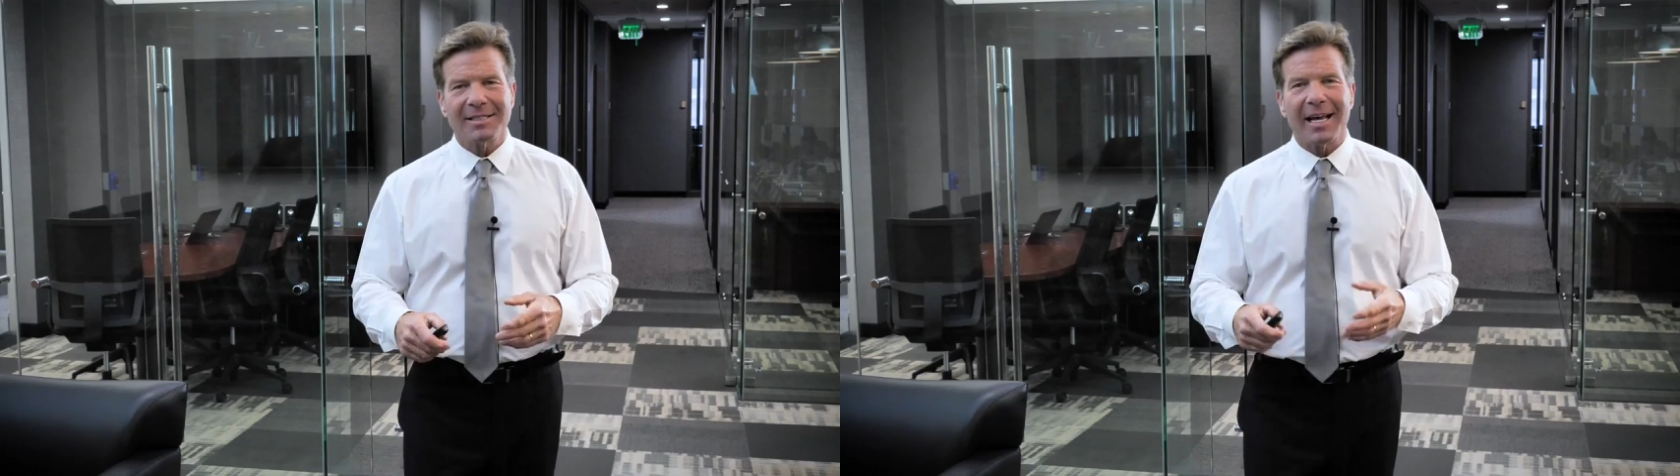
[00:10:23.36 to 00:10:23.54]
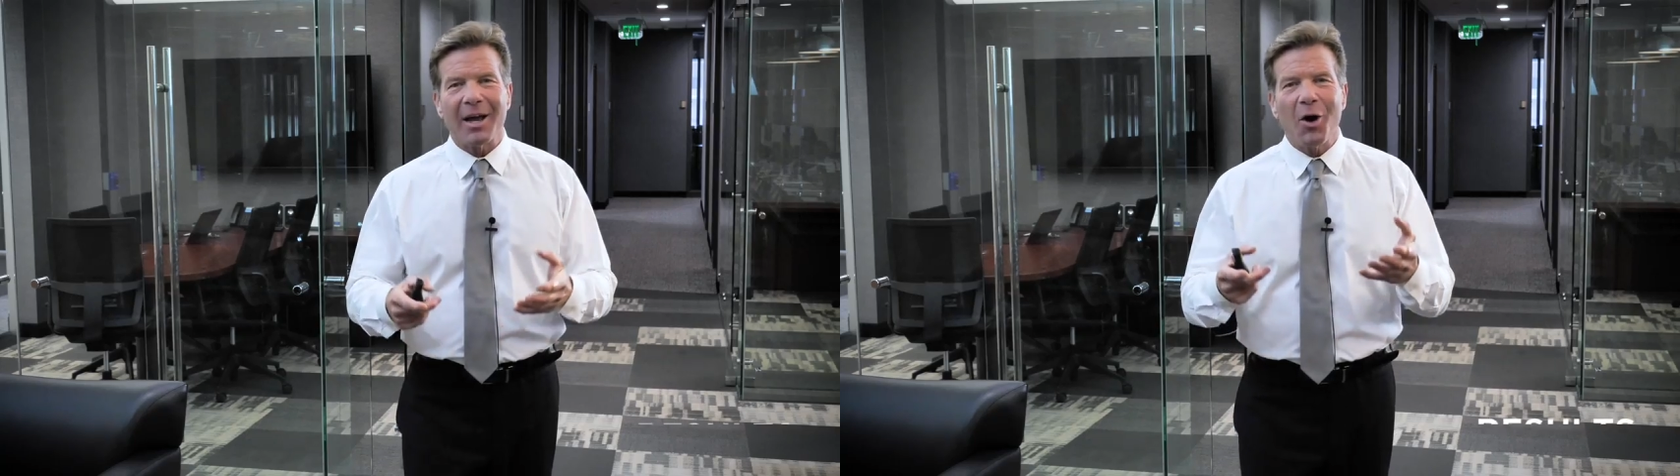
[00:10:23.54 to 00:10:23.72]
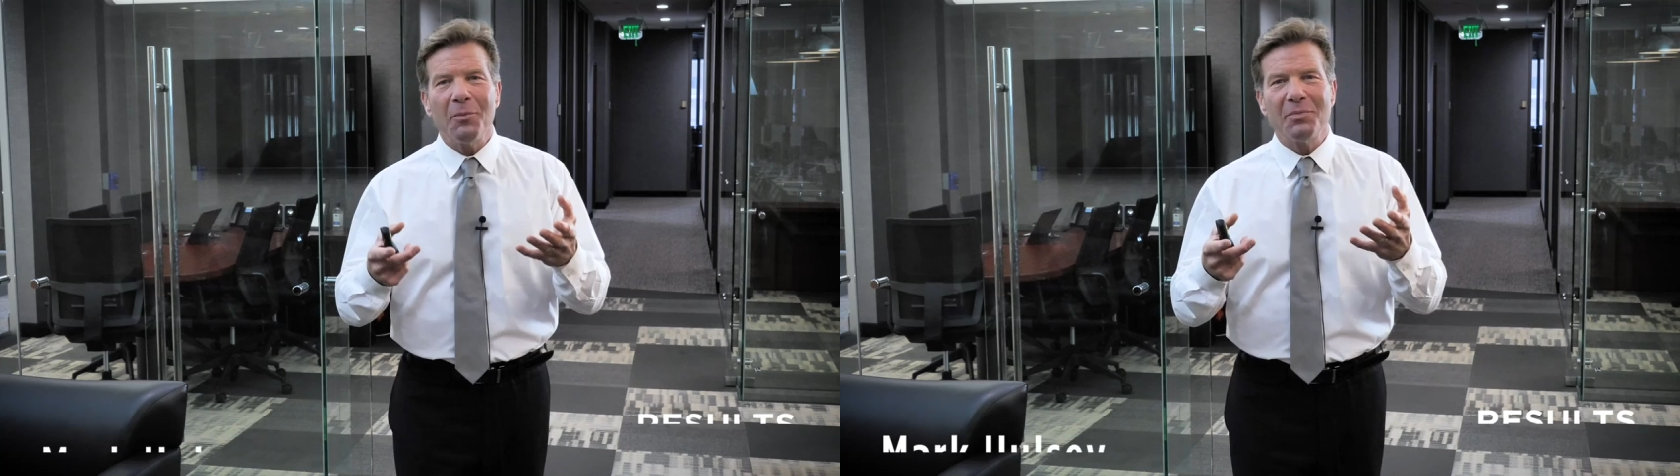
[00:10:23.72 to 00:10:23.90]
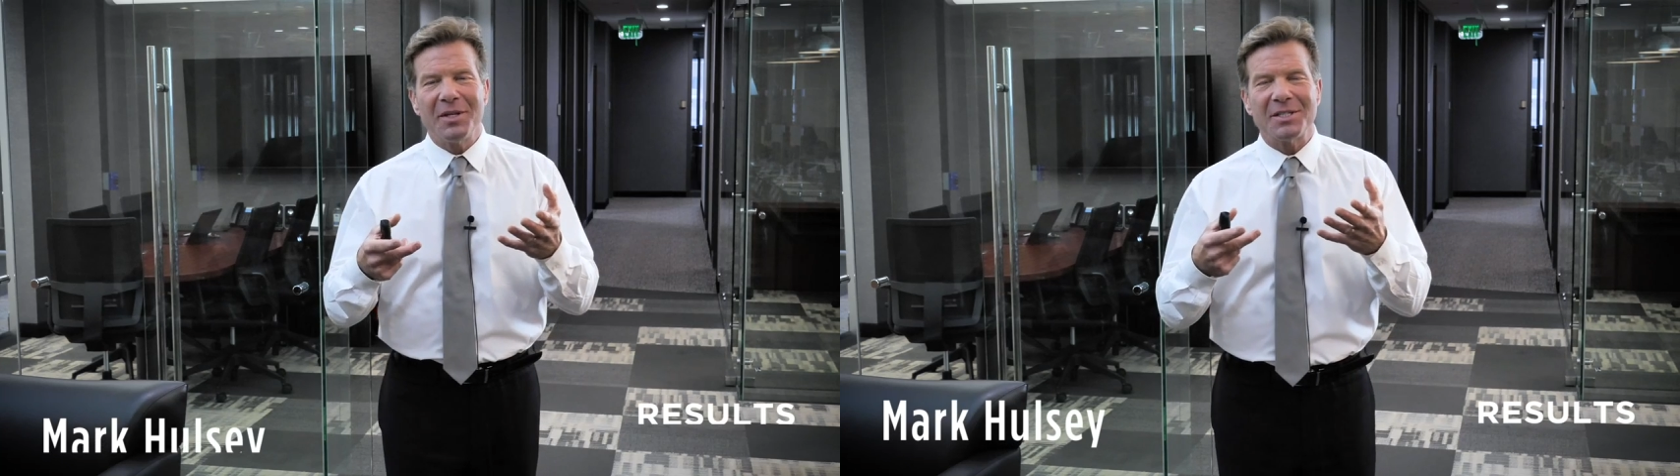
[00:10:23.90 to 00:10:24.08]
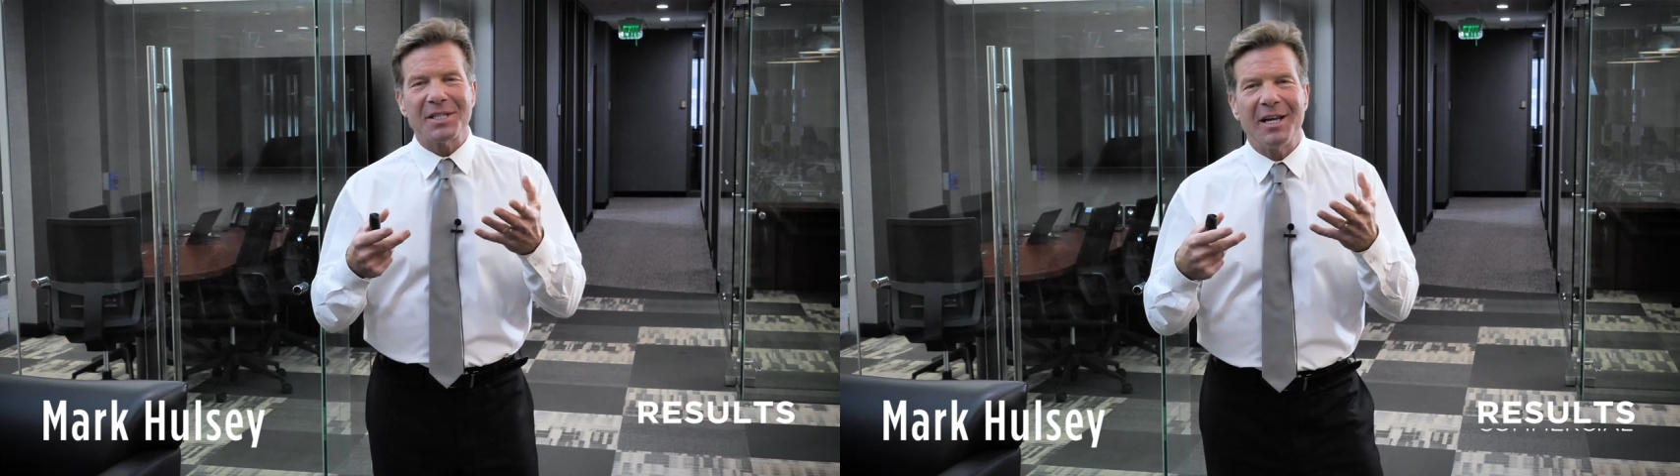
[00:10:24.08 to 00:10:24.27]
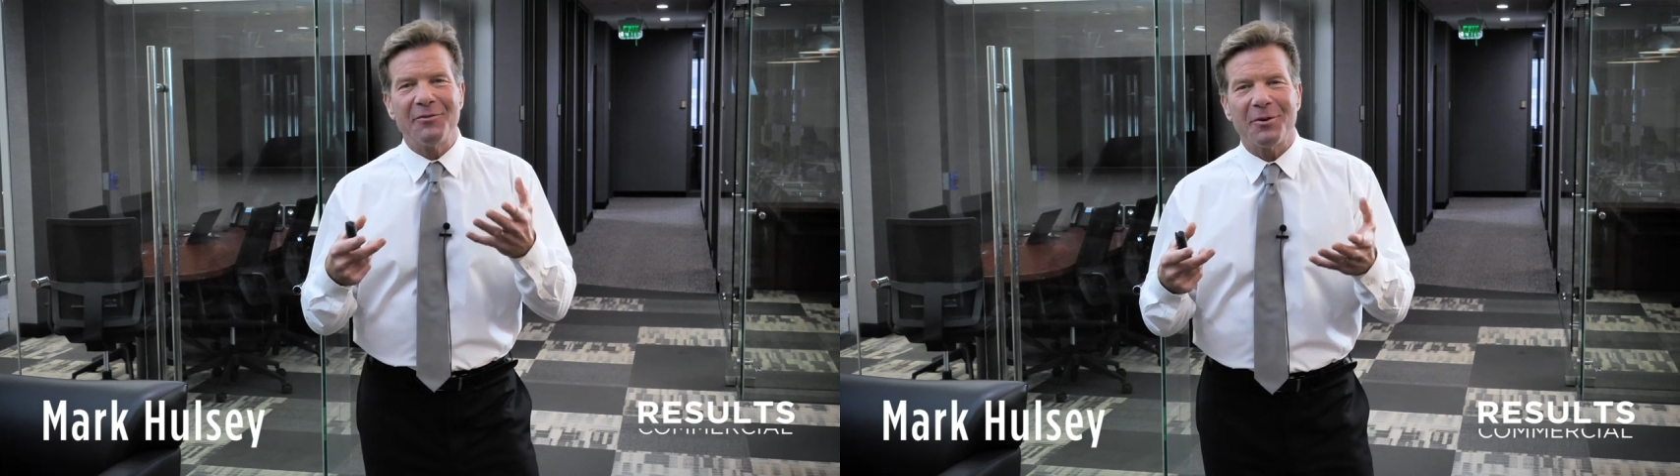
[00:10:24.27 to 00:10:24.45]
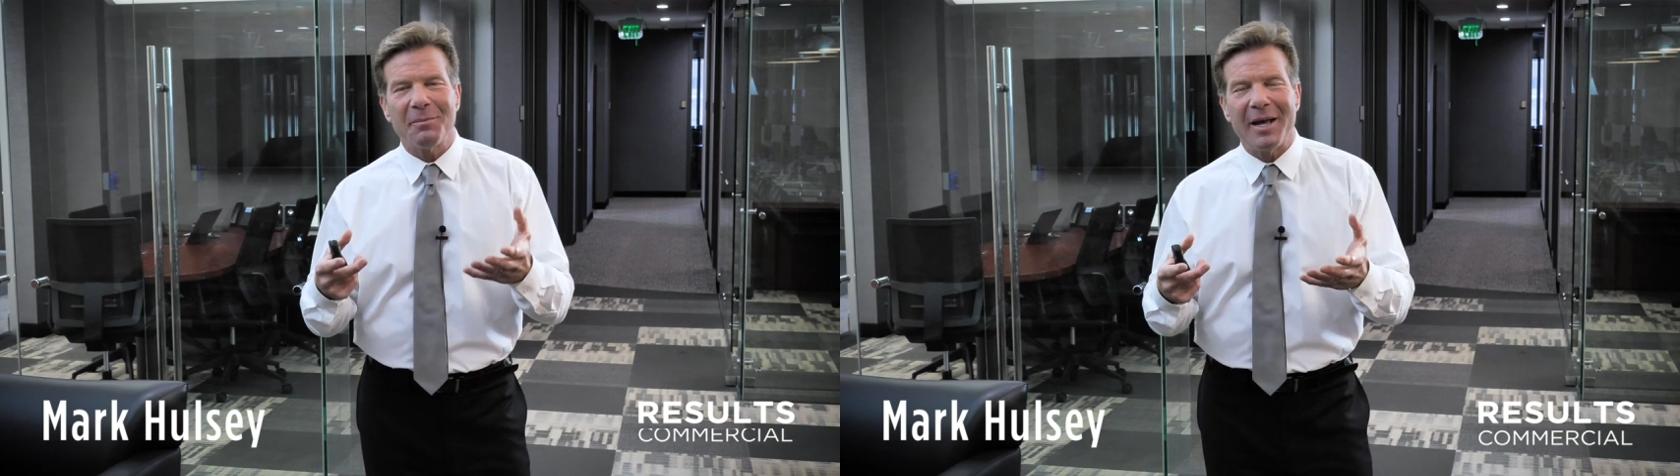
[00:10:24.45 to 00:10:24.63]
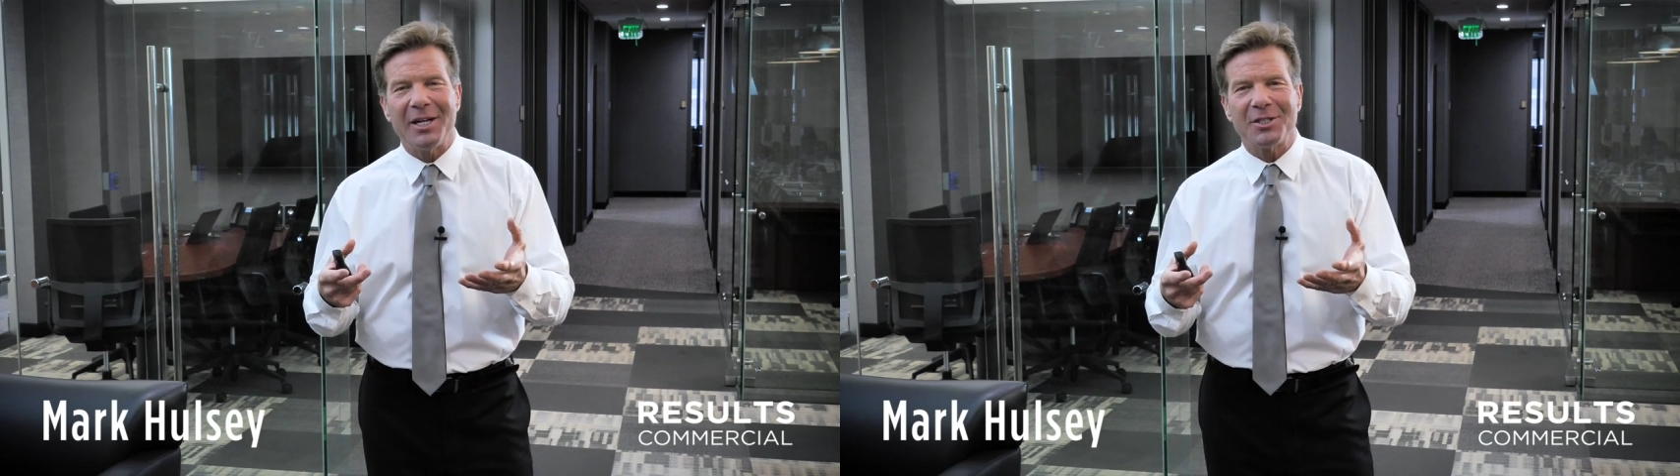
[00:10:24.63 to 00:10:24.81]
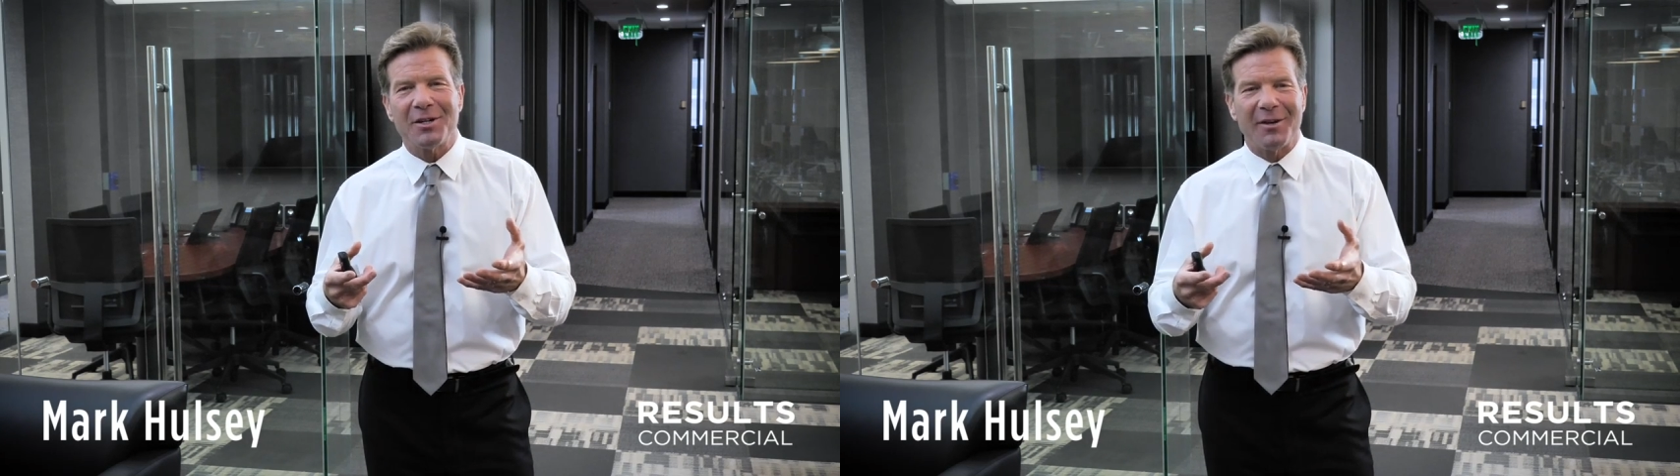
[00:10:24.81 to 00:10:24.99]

So I hope this information